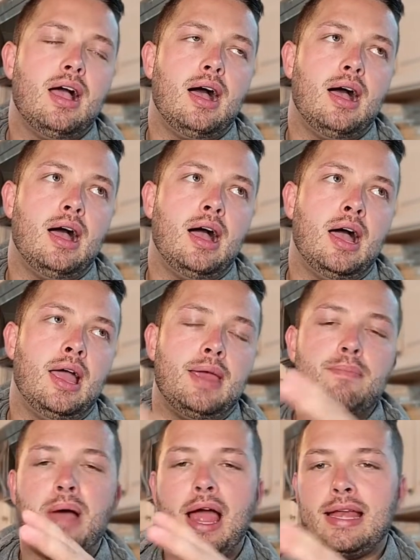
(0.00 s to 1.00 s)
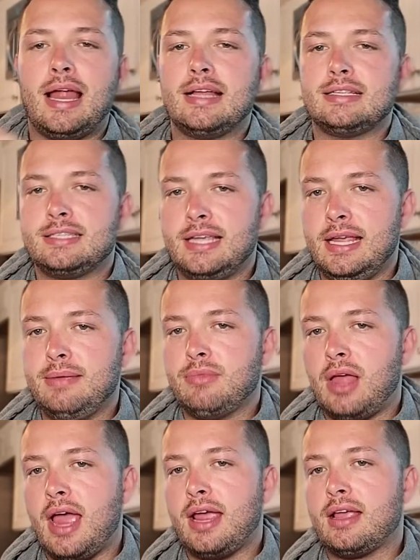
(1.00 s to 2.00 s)
It might not seem
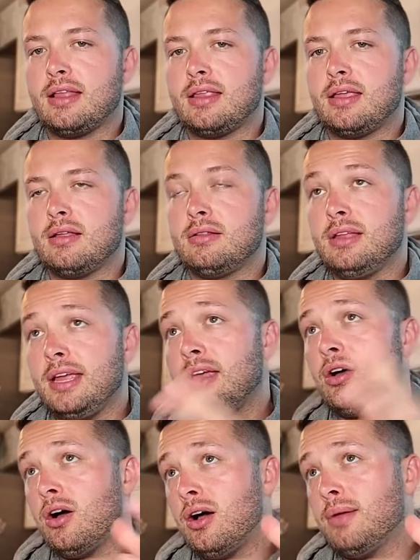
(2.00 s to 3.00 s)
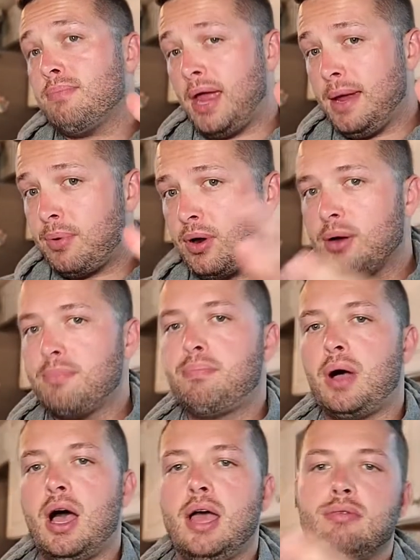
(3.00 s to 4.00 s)
likely on paper,
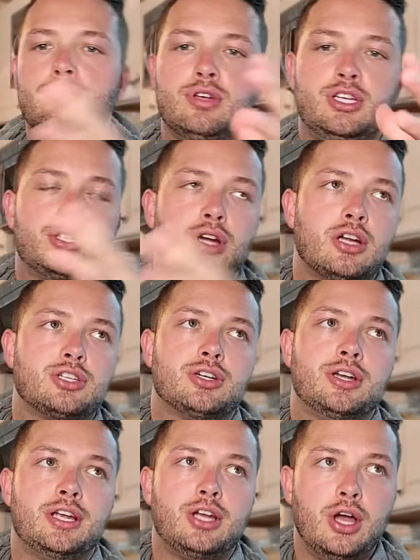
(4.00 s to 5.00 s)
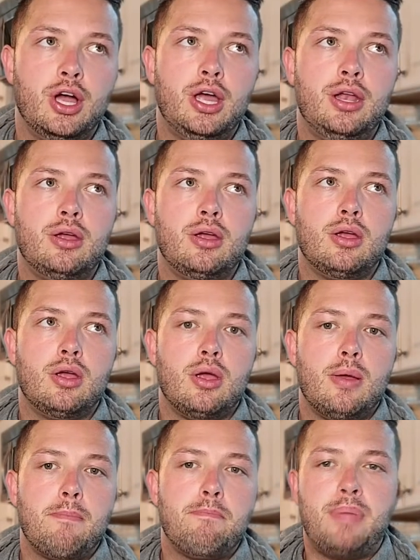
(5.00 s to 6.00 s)
but restructuring could
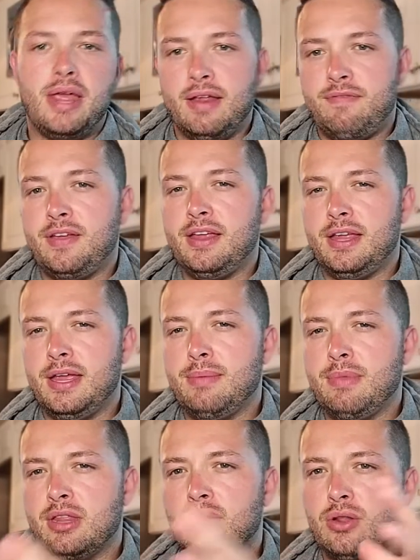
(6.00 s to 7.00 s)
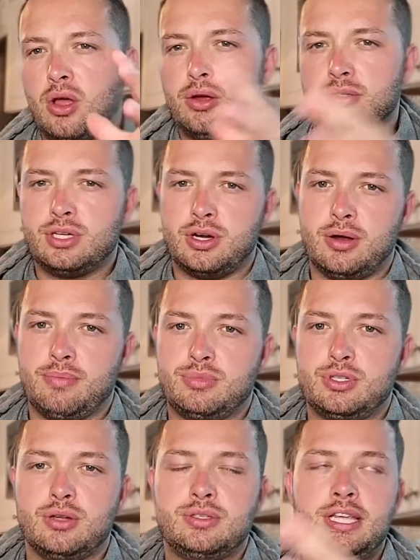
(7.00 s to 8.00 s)
benefit him in the long term.
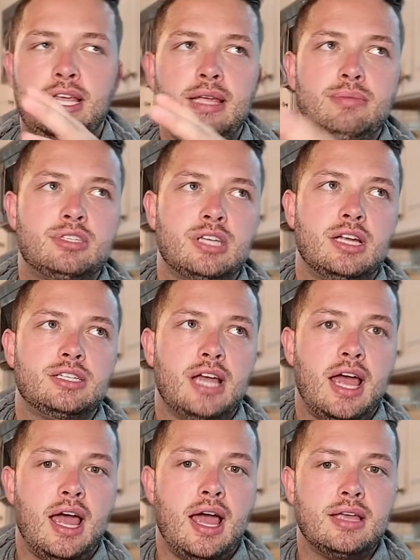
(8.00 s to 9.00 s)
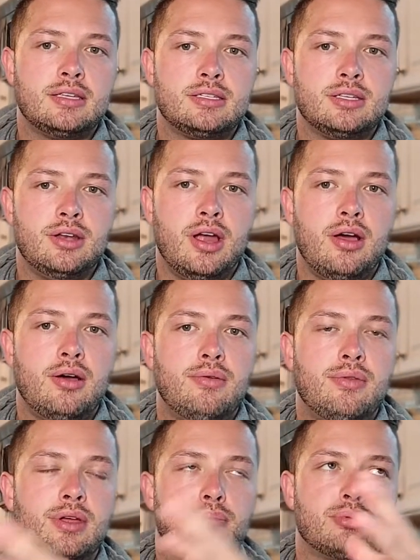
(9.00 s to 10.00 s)
So teams such as, you know,
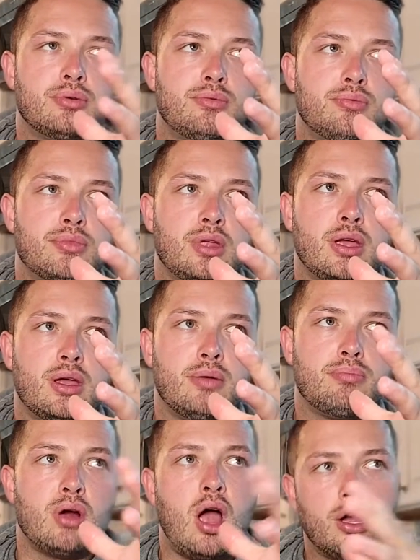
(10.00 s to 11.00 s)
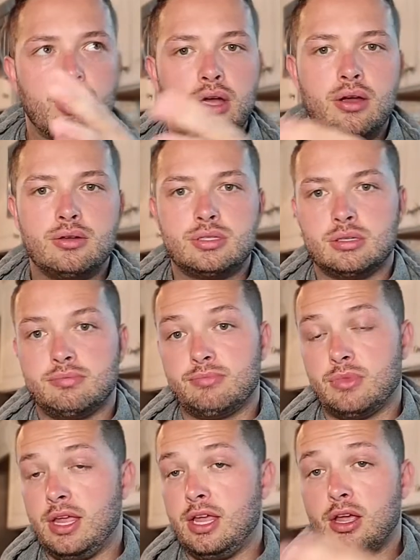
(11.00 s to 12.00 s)
the Broncos,
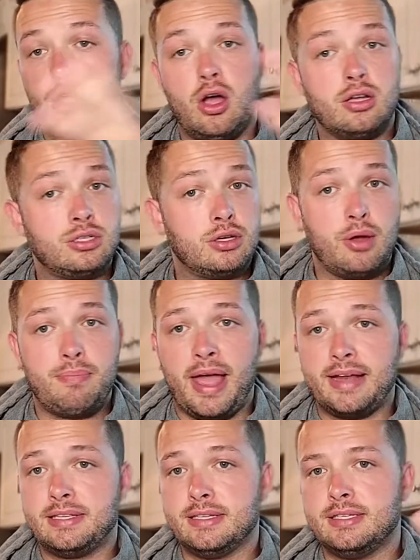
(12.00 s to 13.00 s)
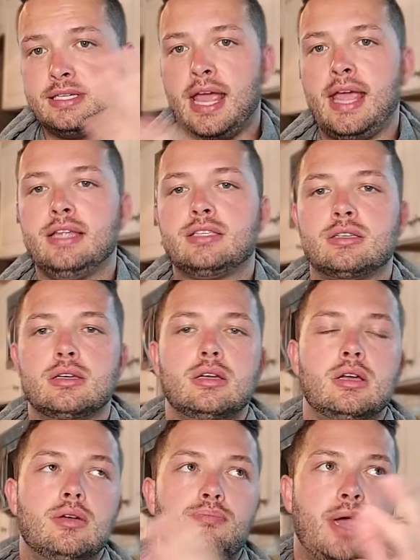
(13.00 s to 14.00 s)
he could also go back to the Saints,
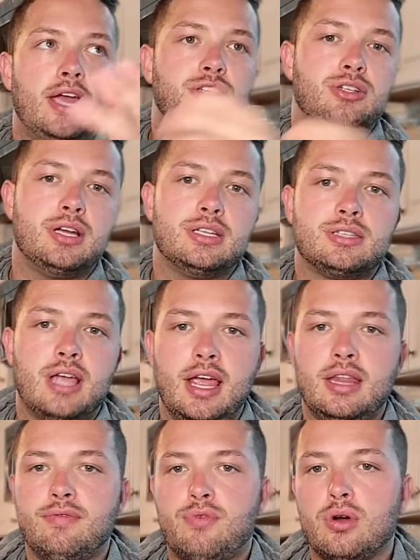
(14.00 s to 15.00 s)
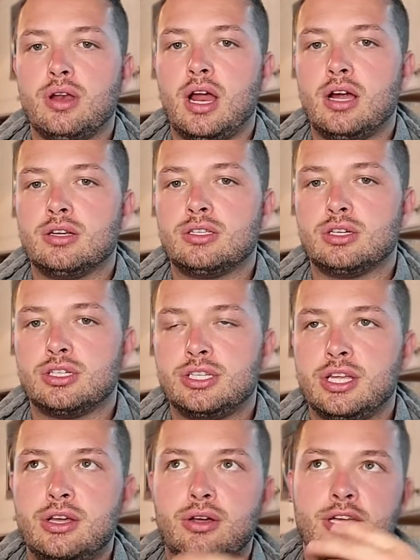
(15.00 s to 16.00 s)
Patriots, and the 49ers are
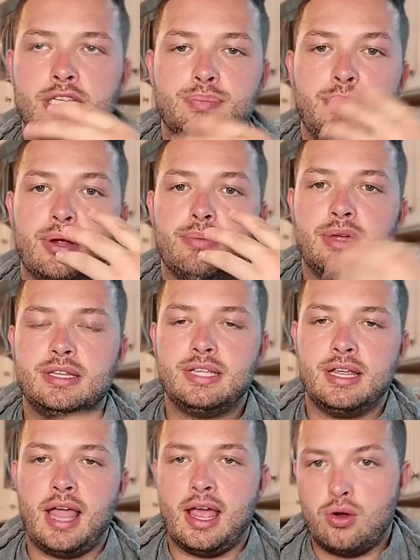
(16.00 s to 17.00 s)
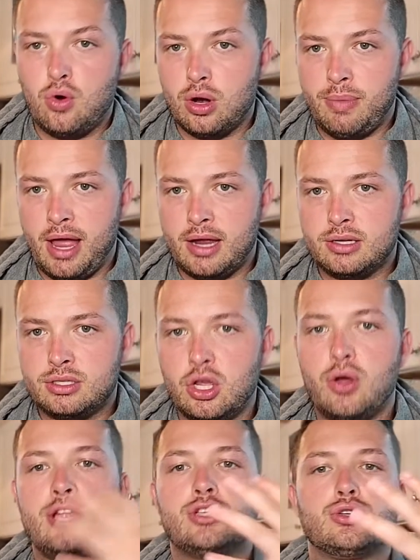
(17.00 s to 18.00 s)
still experimenting at quarterback.
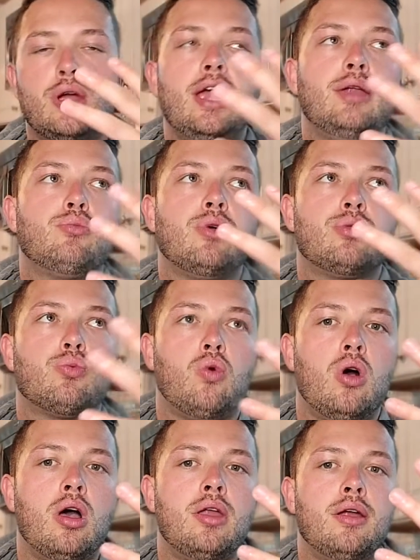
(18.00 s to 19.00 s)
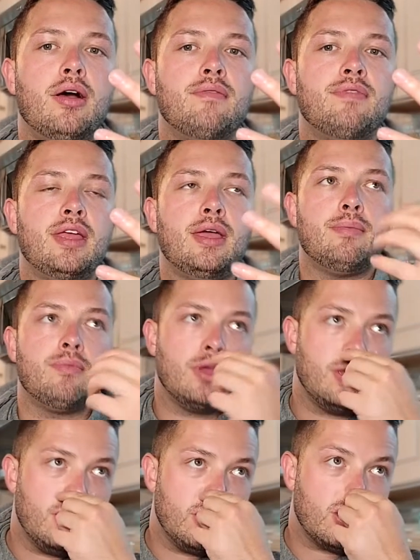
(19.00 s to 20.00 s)
So a trade with one of them
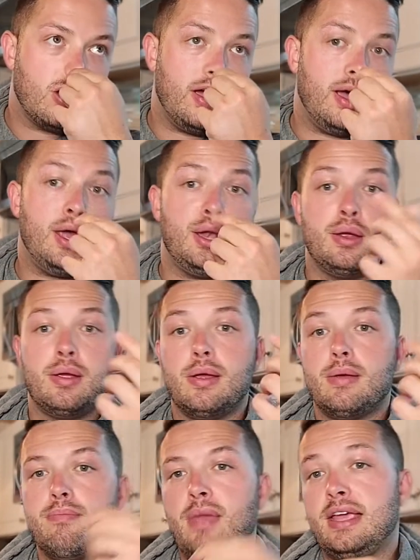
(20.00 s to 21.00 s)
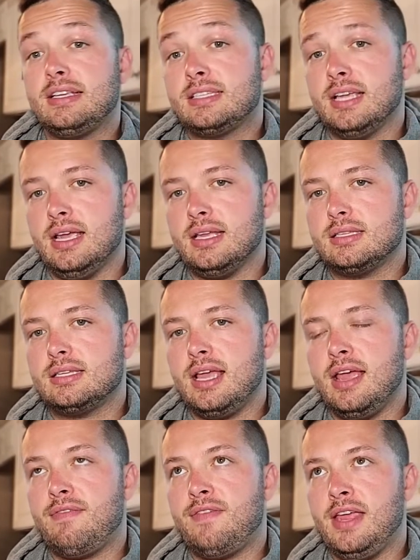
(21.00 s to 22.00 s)
could make sense
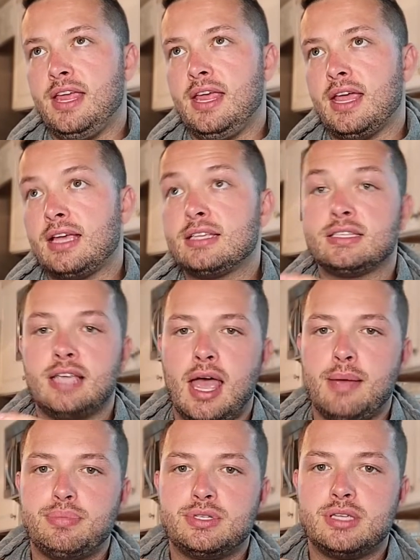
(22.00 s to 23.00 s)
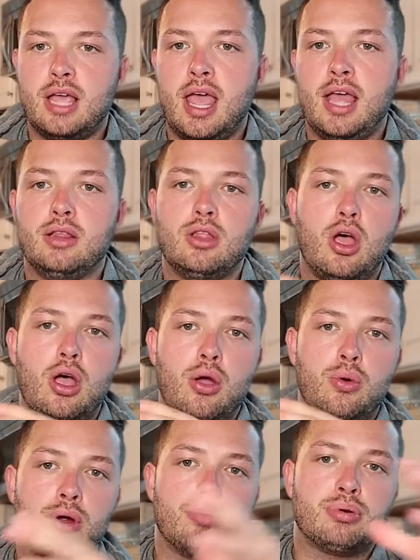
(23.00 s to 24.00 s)
if he accepts a
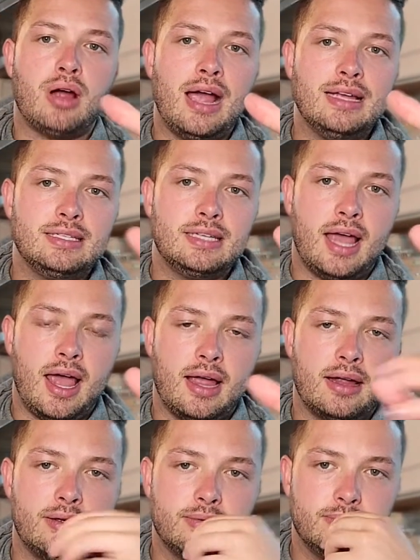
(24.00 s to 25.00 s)
lower price tag.